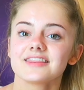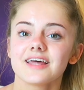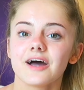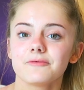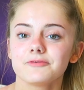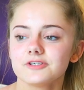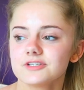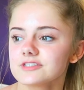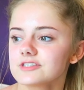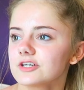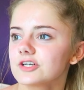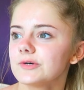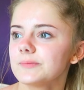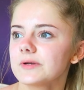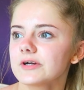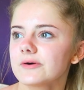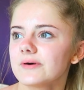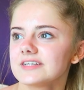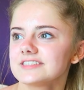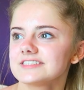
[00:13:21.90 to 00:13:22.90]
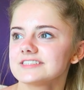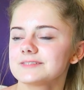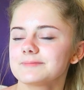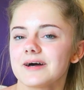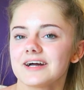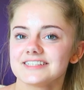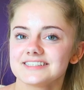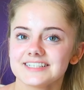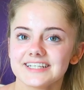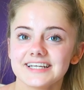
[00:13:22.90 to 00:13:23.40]
there was a couple of questions
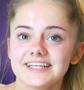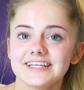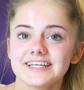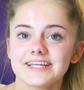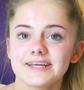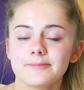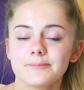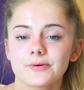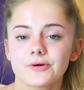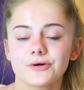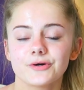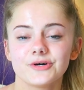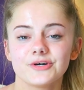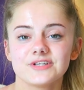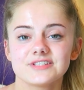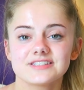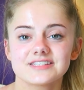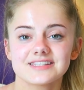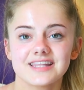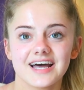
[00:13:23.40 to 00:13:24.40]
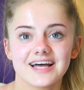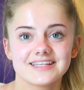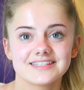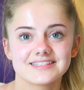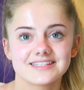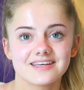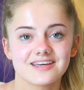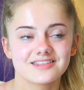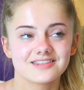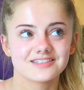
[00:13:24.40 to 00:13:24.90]
about cheerleading, because
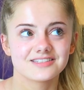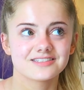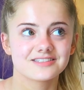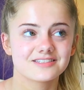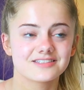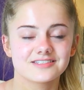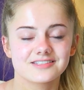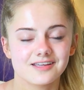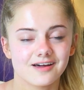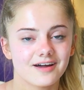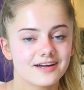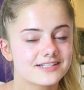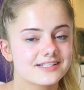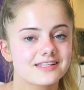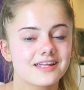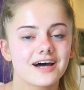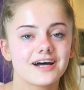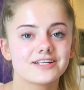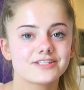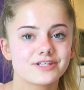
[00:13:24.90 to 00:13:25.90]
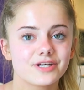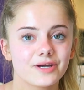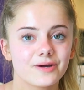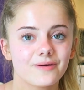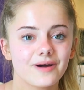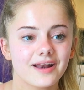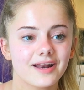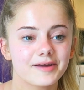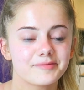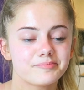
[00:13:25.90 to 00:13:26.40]
that's the society that I
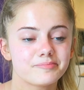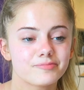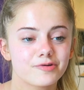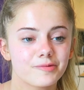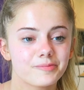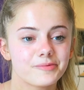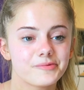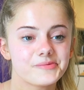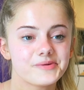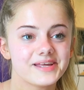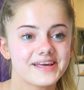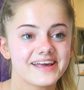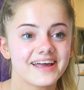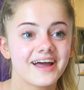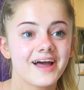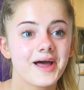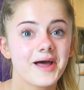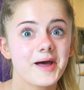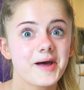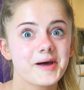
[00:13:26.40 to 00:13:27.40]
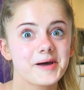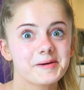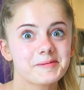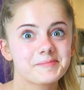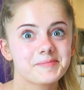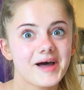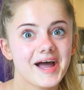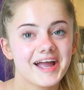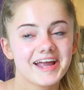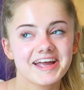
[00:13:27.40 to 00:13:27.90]
do, and I probably
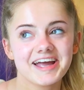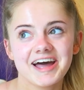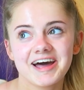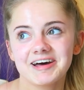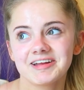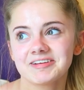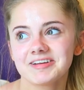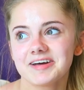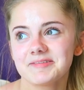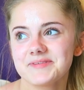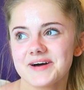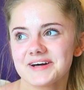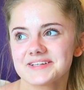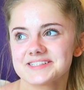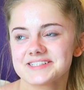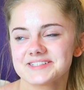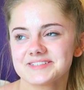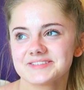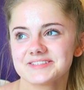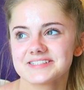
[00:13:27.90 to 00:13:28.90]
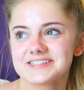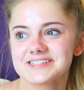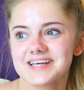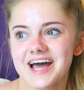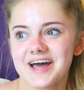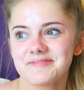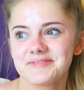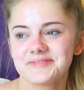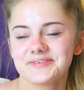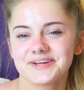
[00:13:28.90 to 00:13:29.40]
bang on about it all the
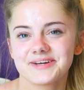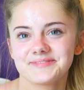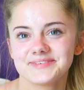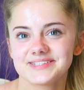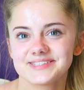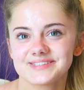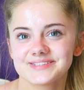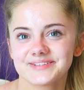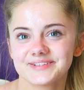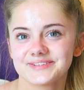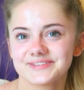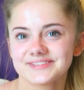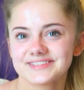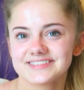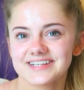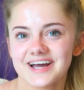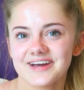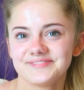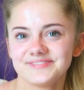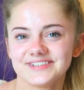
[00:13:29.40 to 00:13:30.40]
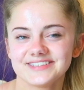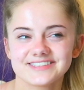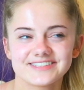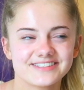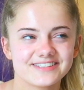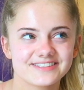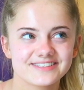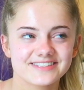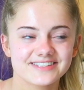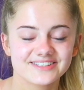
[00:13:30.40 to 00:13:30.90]
time and put it on my story all the time, but
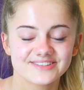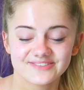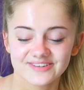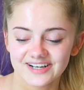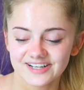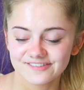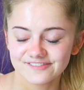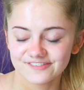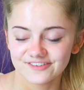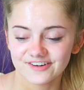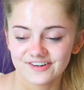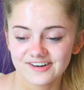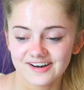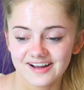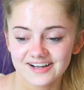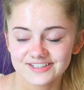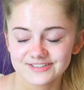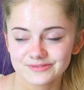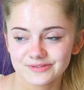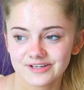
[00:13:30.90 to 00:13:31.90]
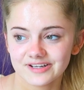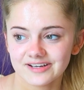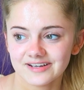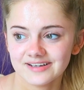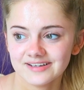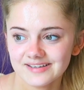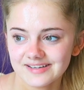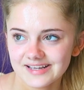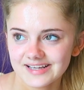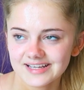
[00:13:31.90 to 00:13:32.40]
it's just because it's really fun and I just want
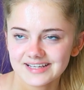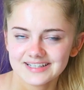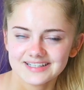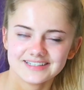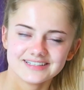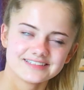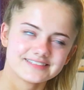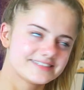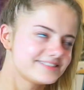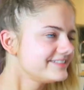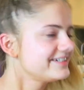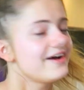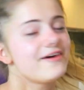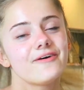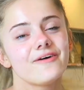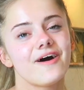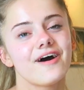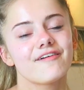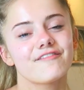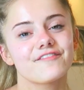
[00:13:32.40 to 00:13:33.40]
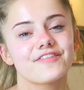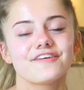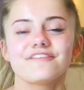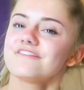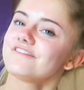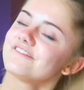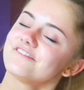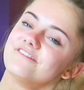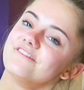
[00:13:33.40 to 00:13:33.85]
to show off the